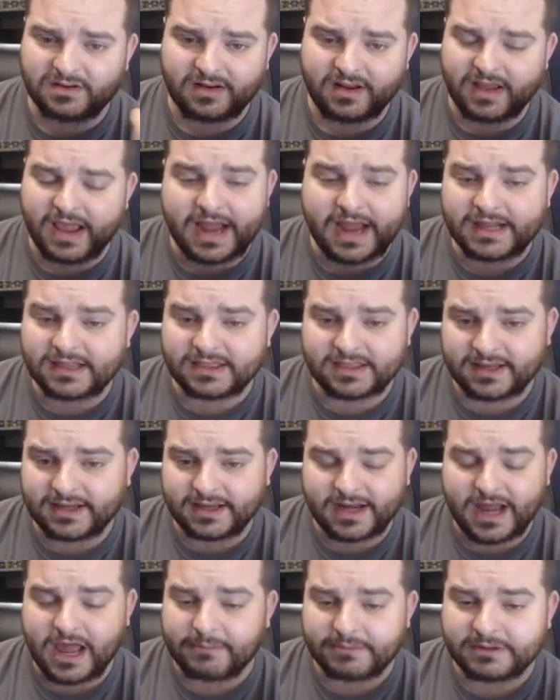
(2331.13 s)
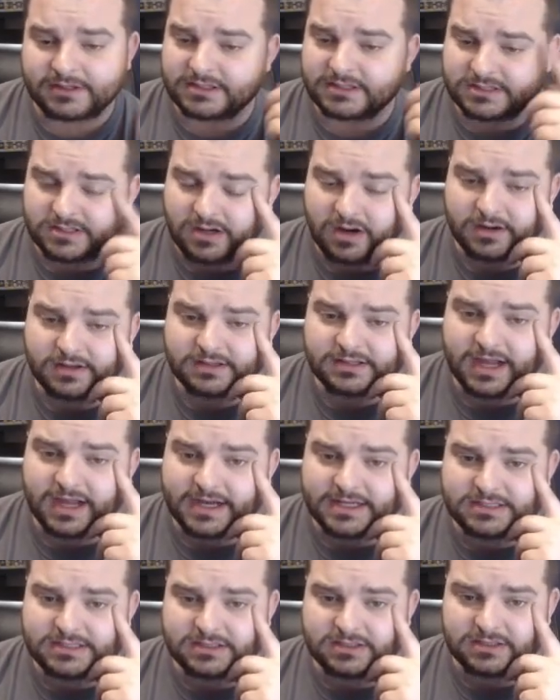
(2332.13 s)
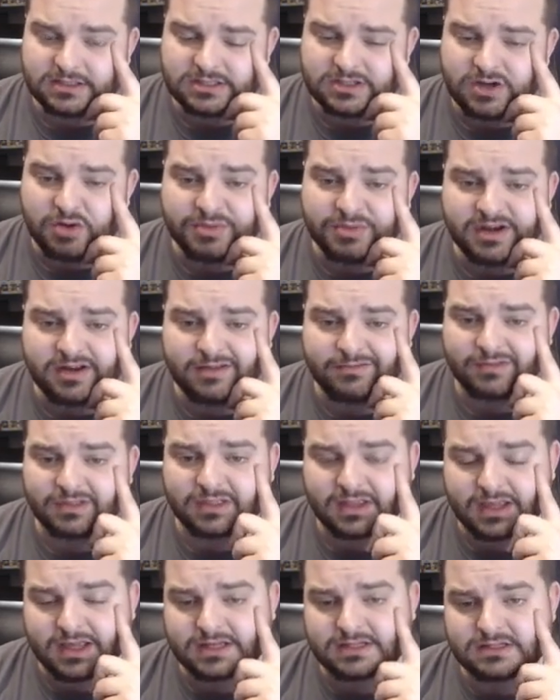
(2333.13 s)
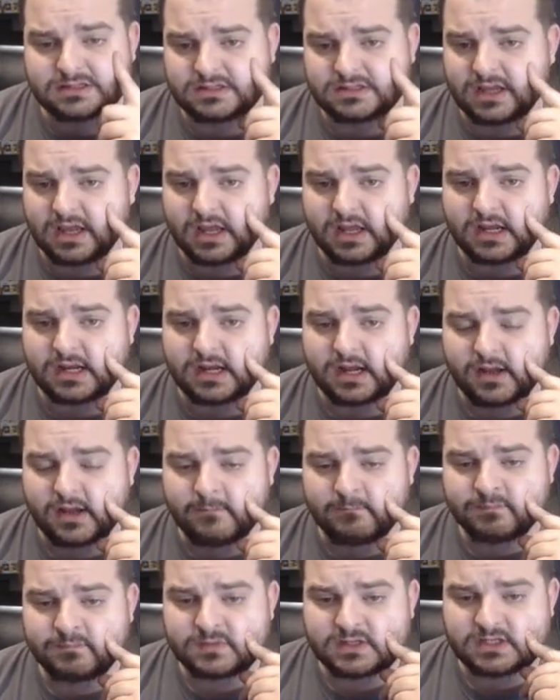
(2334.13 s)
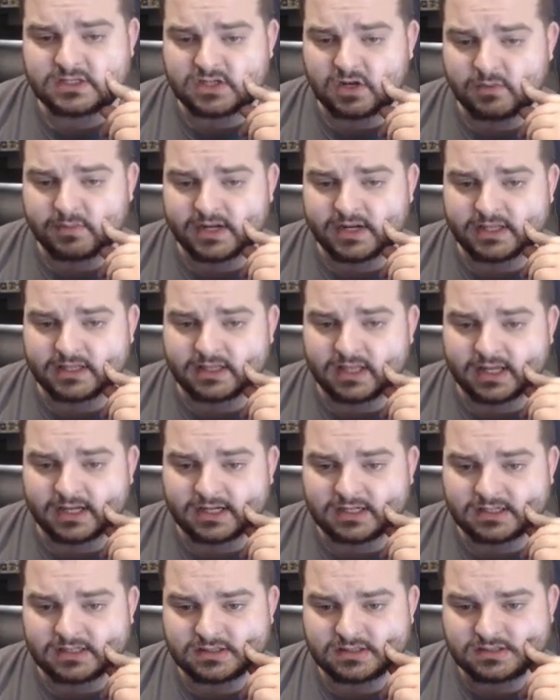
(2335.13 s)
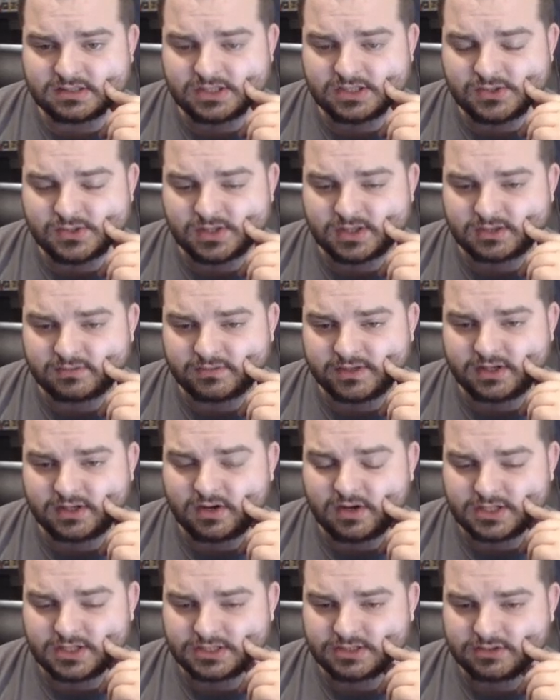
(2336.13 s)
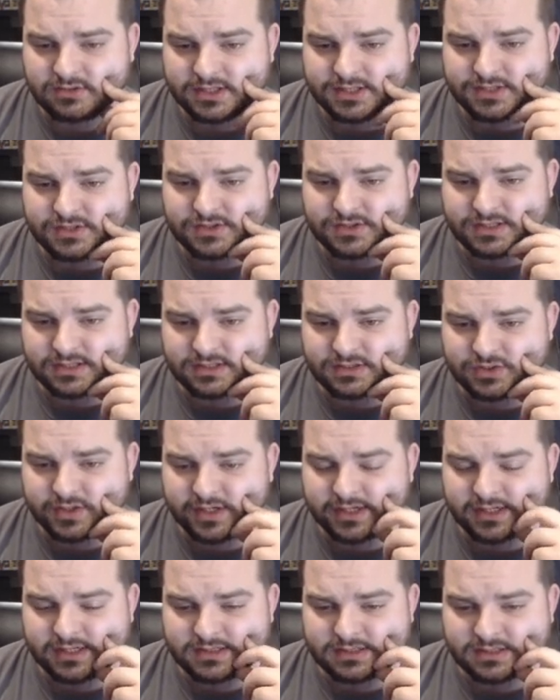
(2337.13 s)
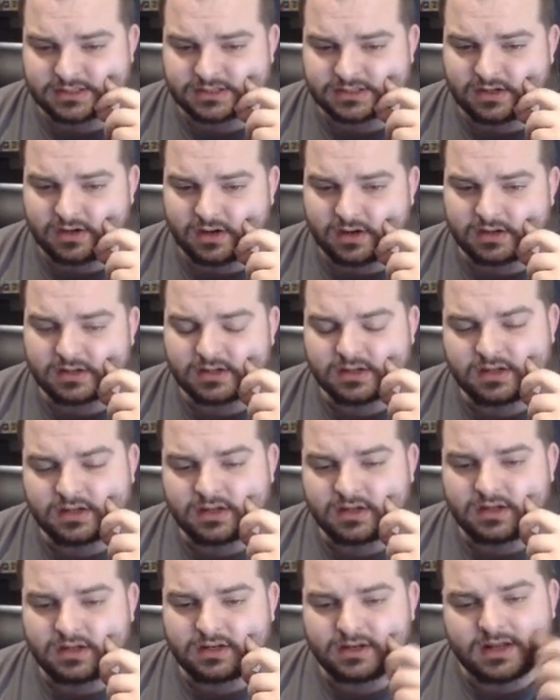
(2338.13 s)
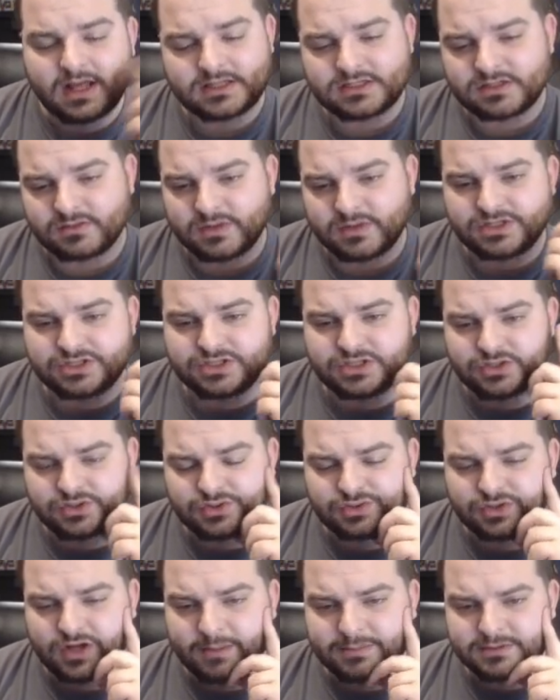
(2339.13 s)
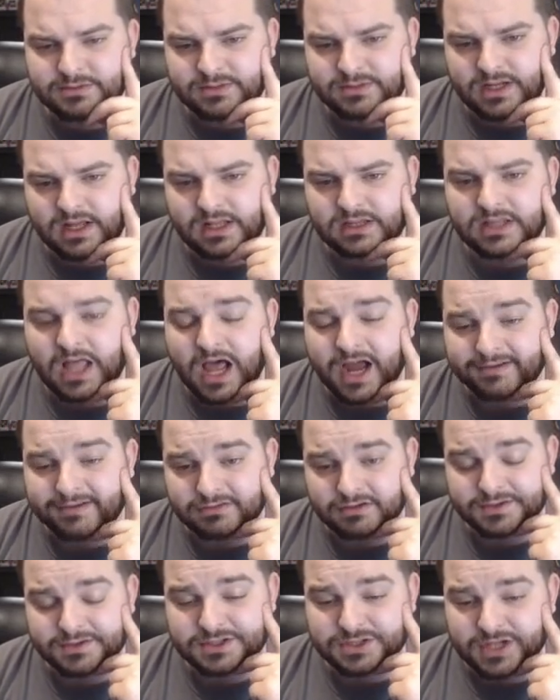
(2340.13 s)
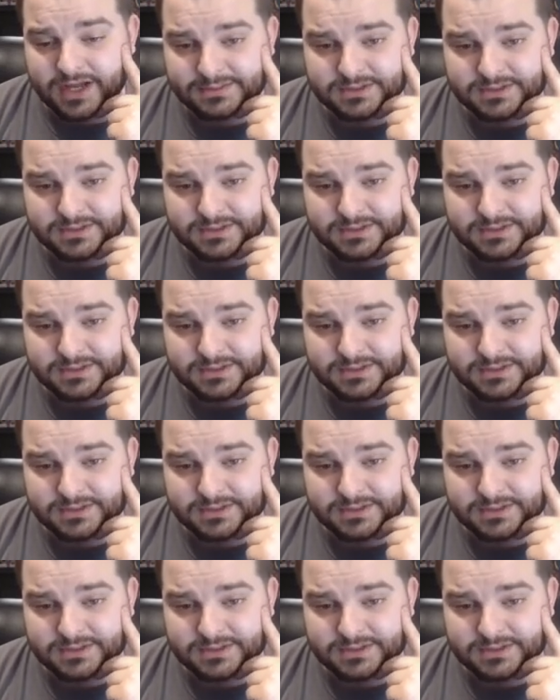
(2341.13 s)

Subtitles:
anything can happen to this card. It dies to so many different things, and so many like 2 to 3 cost creatures can trade into this card. Not so much 2-drops, but a lot of 3-drops